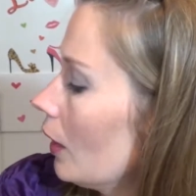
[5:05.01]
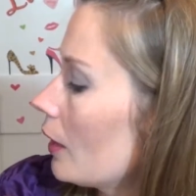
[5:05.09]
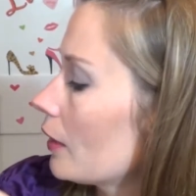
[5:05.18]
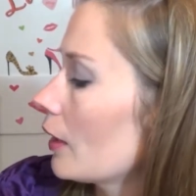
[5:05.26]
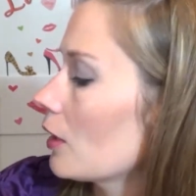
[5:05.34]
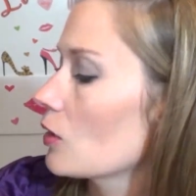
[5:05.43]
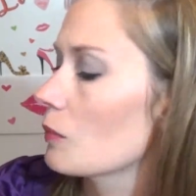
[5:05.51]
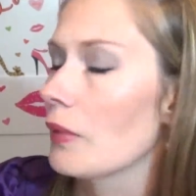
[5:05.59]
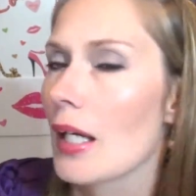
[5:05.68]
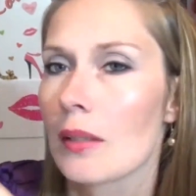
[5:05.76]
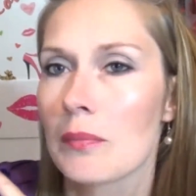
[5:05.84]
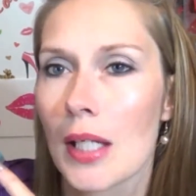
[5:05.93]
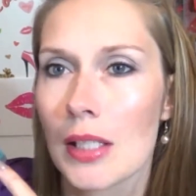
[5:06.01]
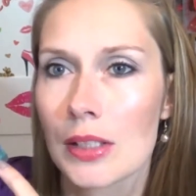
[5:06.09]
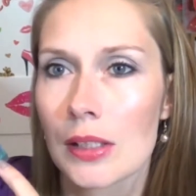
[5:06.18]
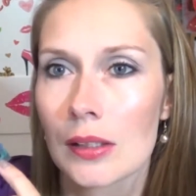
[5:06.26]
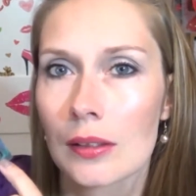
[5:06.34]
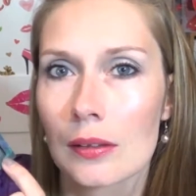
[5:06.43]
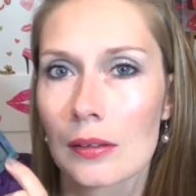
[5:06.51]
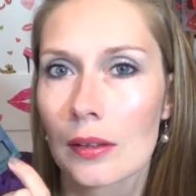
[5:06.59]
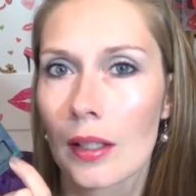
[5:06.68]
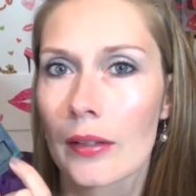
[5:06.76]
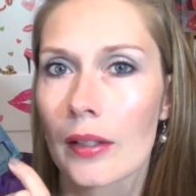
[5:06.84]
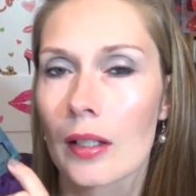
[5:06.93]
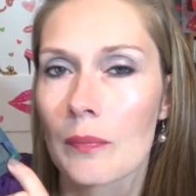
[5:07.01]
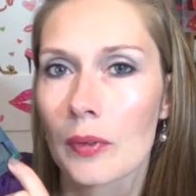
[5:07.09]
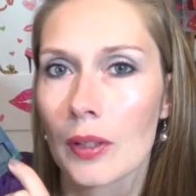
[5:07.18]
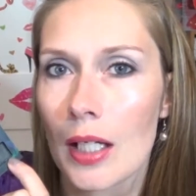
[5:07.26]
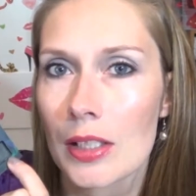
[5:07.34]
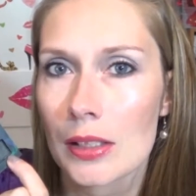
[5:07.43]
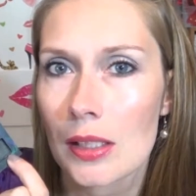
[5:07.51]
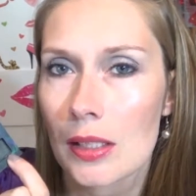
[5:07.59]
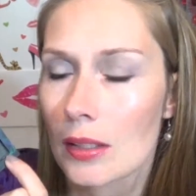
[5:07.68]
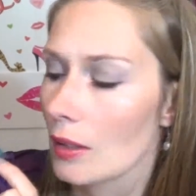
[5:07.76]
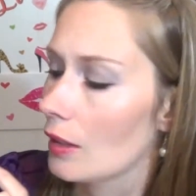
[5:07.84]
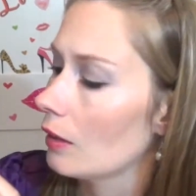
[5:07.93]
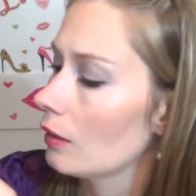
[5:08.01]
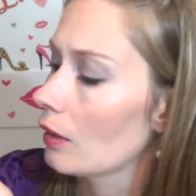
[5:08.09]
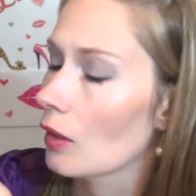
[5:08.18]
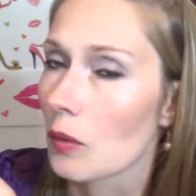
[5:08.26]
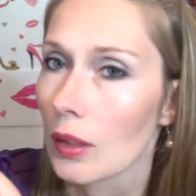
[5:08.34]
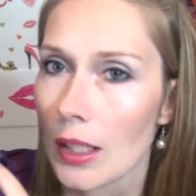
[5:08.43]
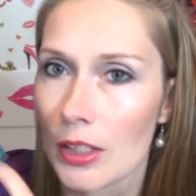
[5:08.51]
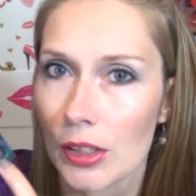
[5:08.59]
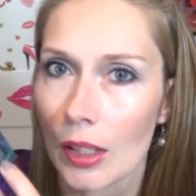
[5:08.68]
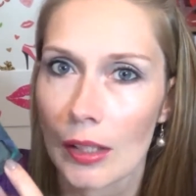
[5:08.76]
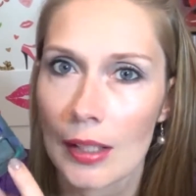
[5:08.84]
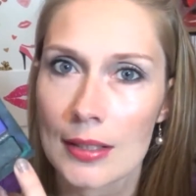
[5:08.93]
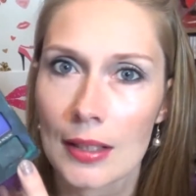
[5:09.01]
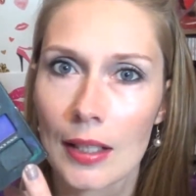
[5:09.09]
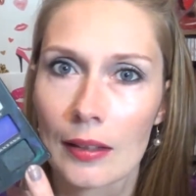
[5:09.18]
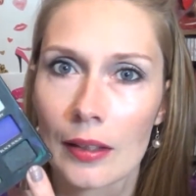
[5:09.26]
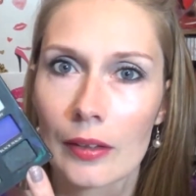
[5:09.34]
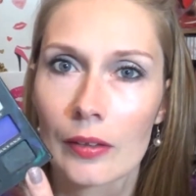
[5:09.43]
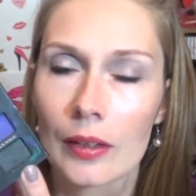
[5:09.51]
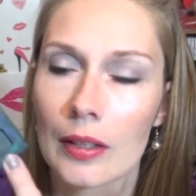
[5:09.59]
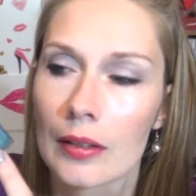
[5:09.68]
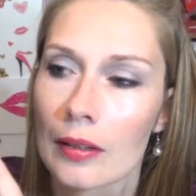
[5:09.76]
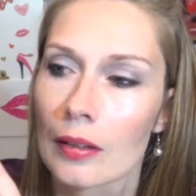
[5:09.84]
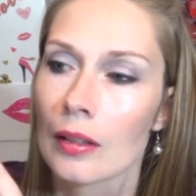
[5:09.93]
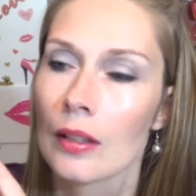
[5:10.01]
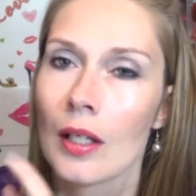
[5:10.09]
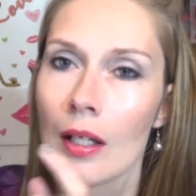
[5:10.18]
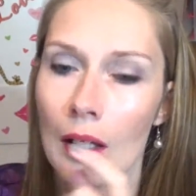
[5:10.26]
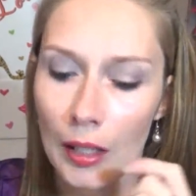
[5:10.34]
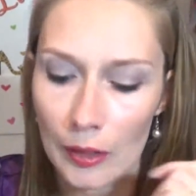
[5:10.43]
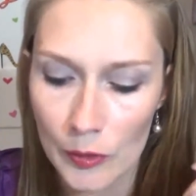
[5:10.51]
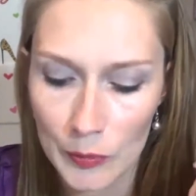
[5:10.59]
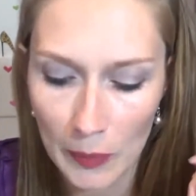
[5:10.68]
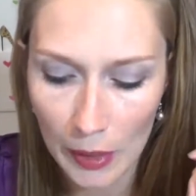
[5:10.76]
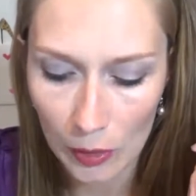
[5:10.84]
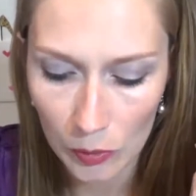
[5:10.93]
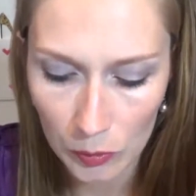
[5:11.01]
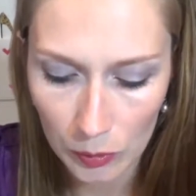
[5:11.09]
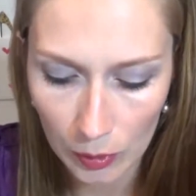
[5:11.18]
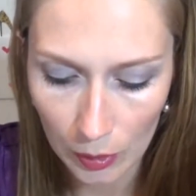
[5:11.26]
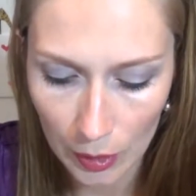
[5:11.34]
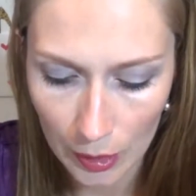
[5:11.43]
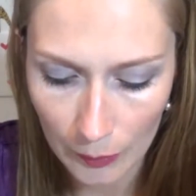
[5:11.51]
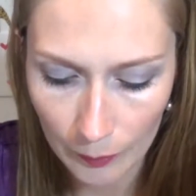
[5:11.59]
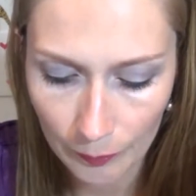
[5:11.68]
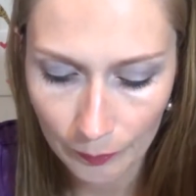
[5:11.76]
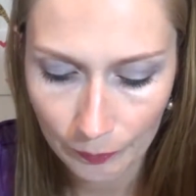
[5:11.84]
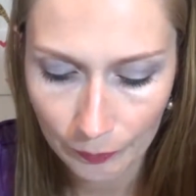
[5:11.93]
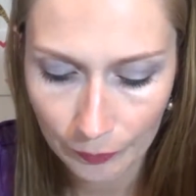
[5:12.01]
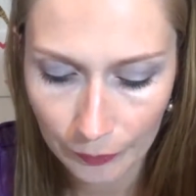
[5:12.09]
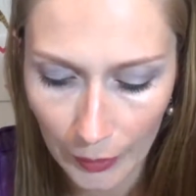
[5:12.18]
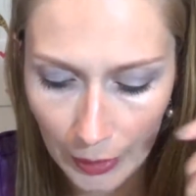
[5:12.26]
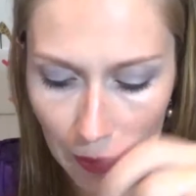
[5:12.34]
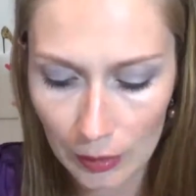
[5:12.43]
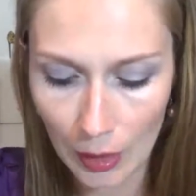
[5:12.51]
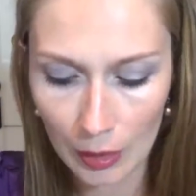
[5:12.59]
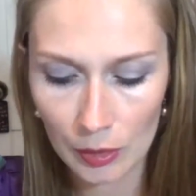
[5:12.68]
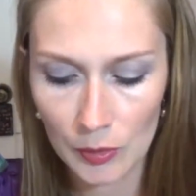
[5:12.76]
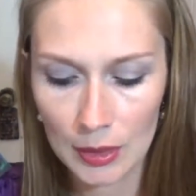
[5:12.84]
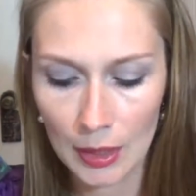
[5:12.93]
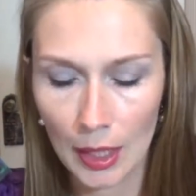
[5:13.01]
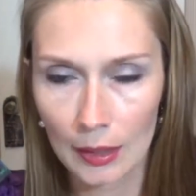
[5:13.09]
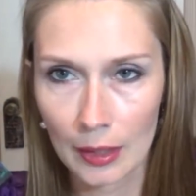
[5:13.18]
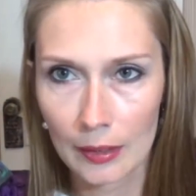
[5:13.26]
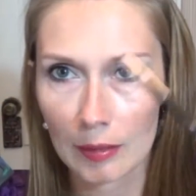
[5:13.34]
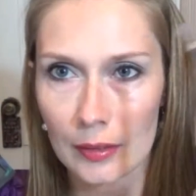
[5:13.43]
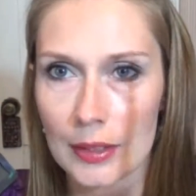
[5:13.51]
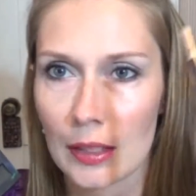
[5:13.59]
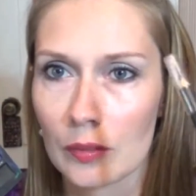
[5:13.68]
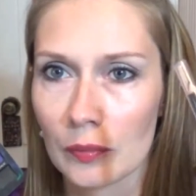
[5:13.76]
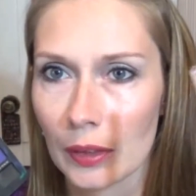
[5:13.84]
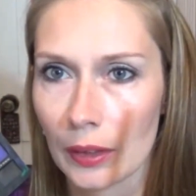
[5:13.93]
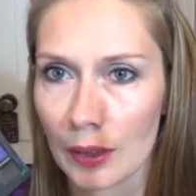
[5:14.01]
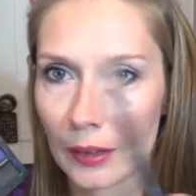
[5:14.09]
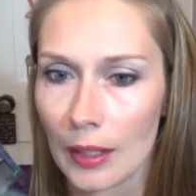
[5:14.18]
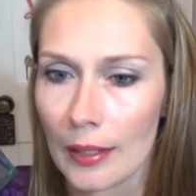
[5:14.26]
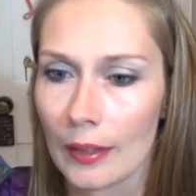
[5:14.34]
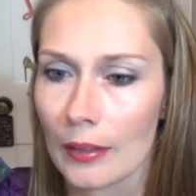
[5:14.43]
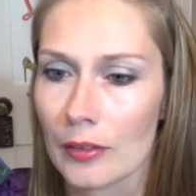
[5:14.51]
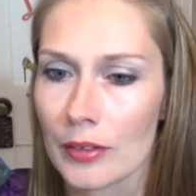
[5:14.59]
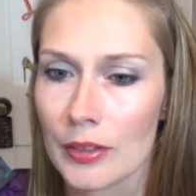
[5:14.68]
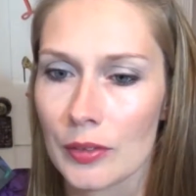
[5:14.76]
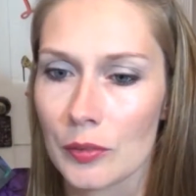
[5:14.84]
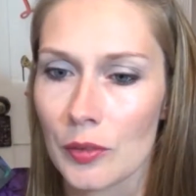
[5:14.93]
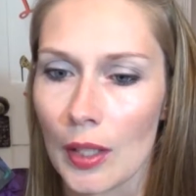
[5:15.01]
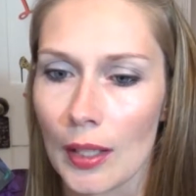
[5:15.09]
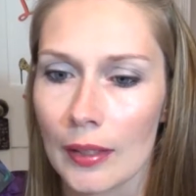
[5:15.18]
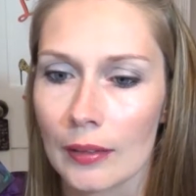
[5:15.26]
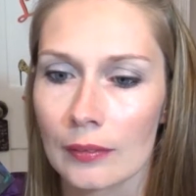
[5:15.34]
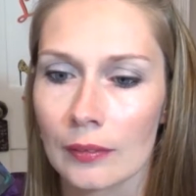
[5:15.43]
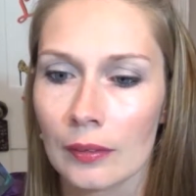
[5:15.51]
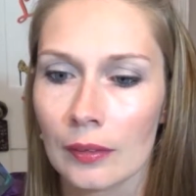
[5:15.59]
And then I used Black Magic on the upper lash line and the lower lash line as an eyeliner. And I used my own, I did not use the eyeliner because I don't really like the eyeliner. It's too dry.